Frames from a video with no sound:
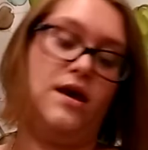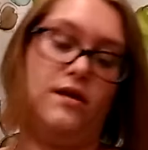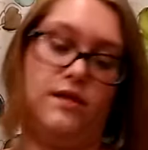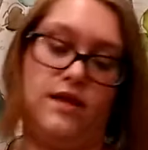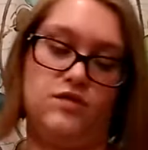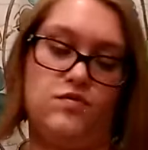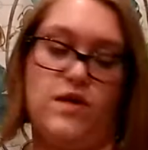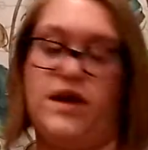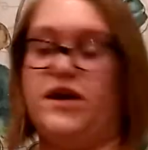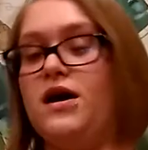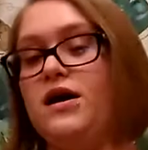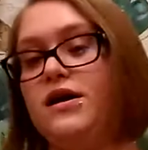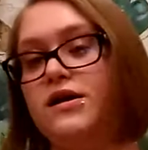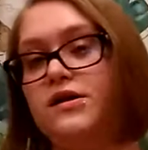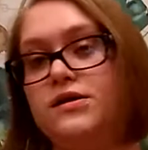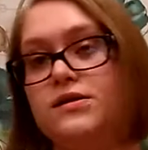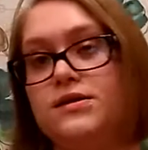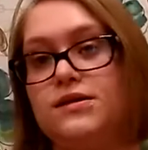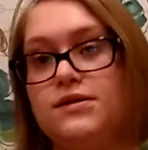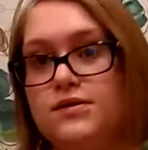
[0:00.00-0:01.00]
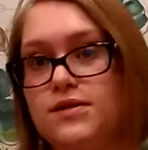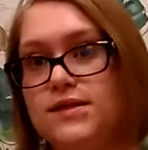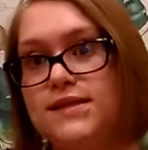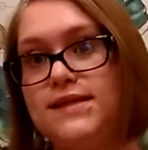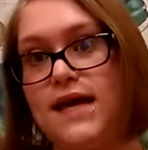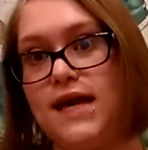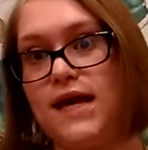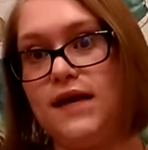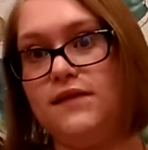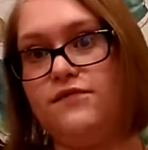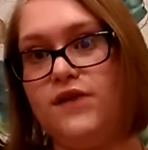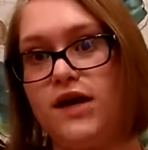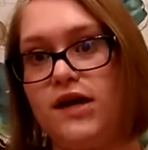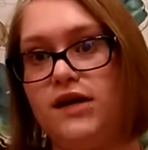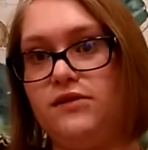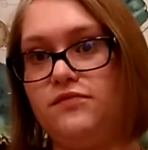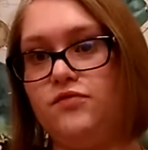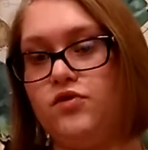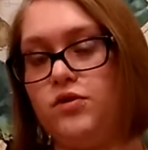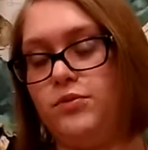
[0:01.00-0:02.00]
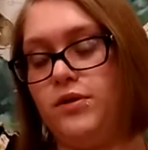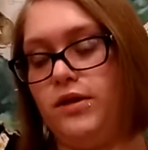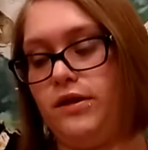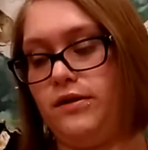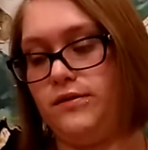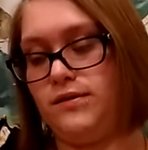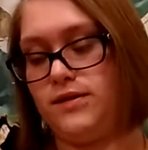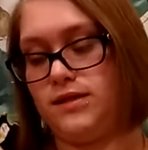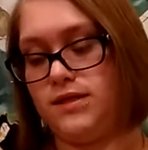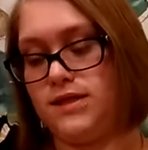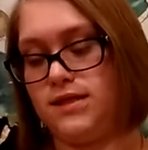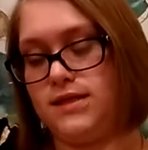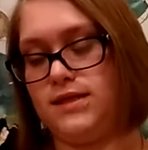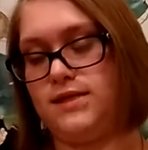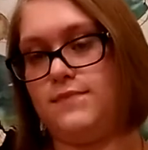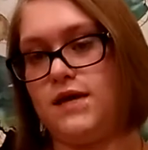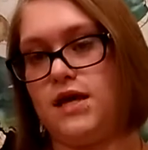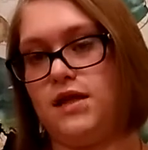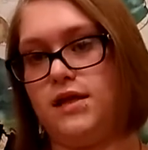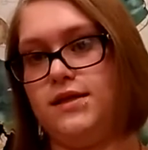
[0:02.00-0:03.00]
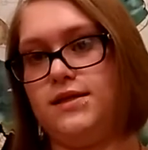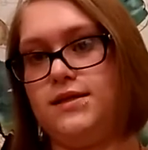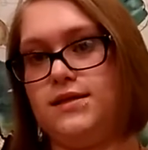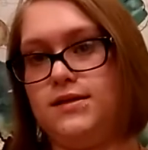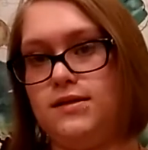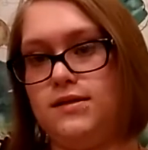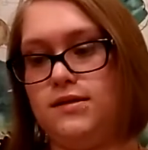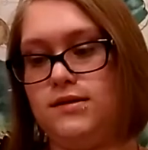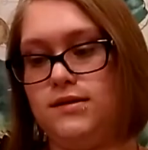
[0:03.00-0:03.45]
That's why I got it, because it's stain fighting formula. Let's smell it.